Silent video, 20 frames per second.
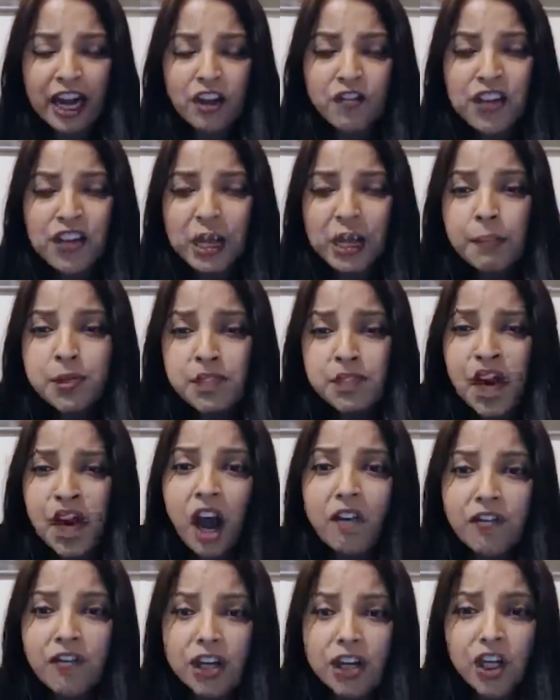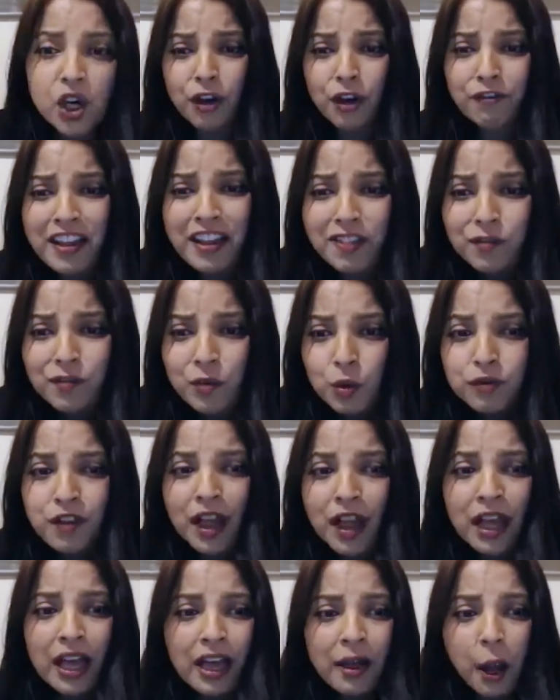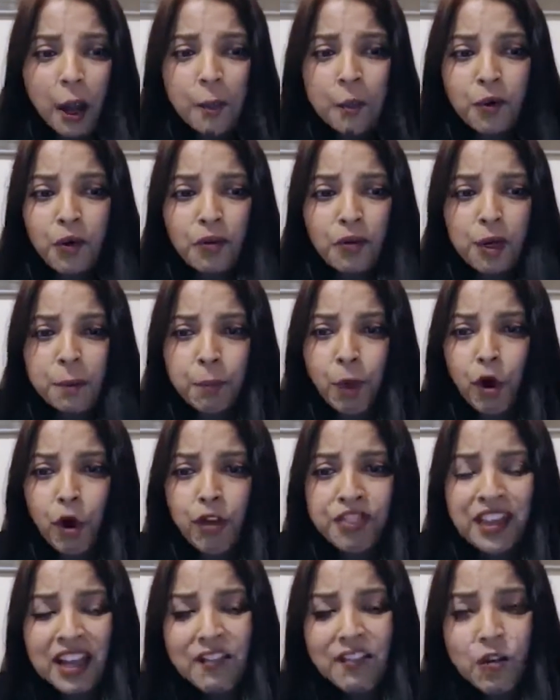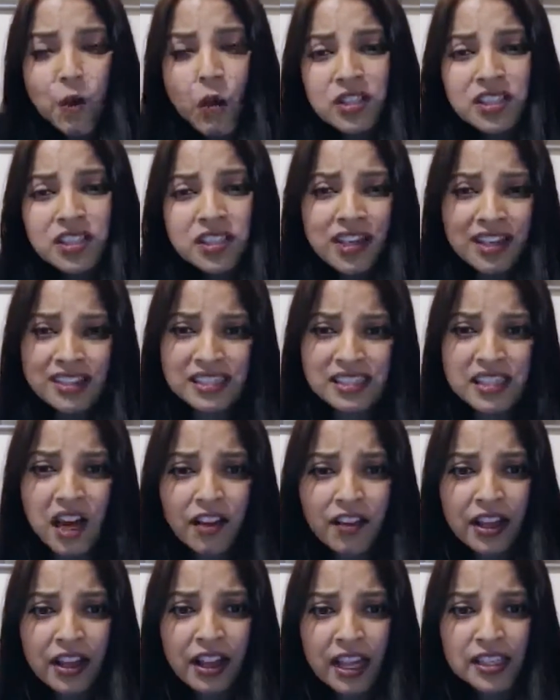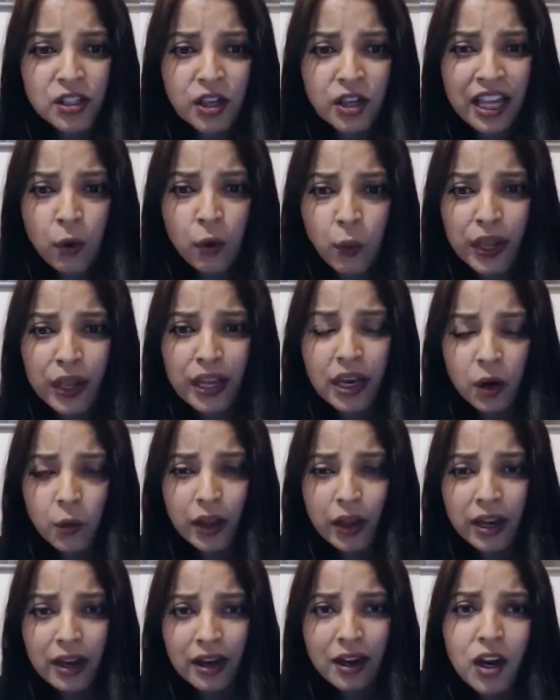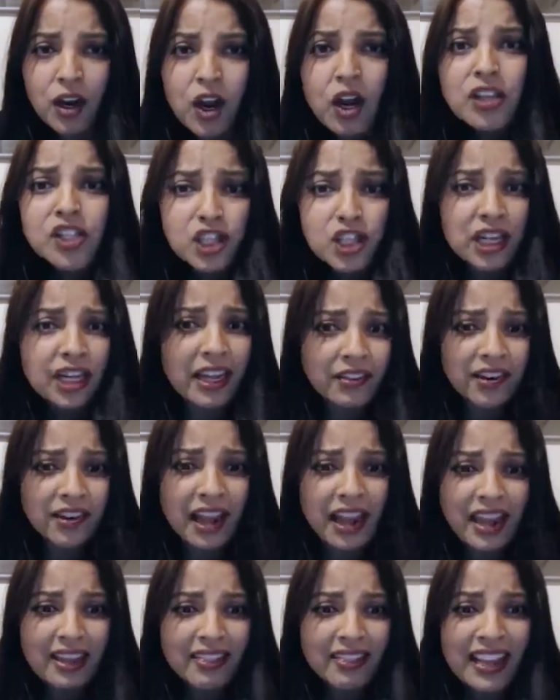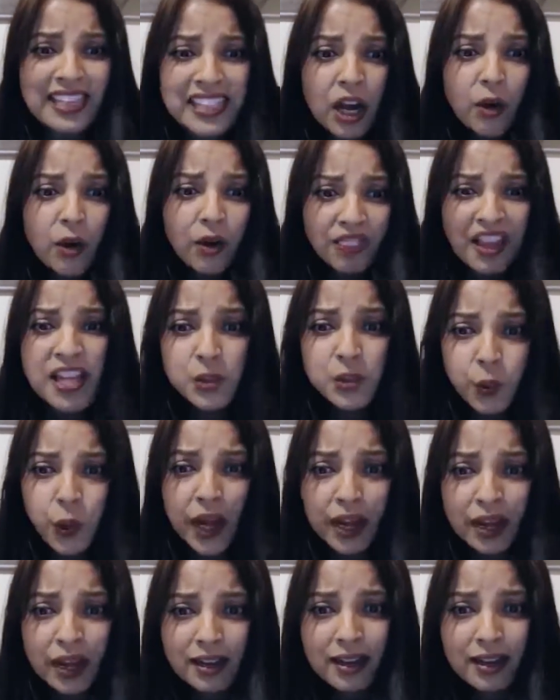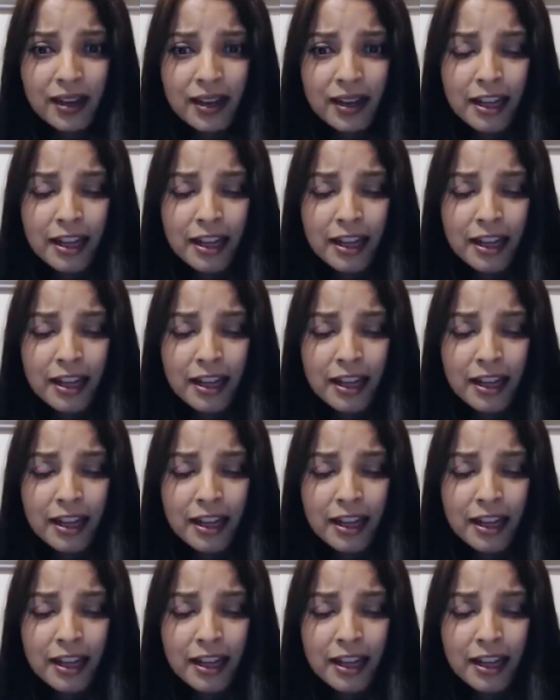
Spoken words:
And if you keep starving your faith wolf, of course the poor thing, of course, is going to get weaker and weaker. Logically, right? That's how things work.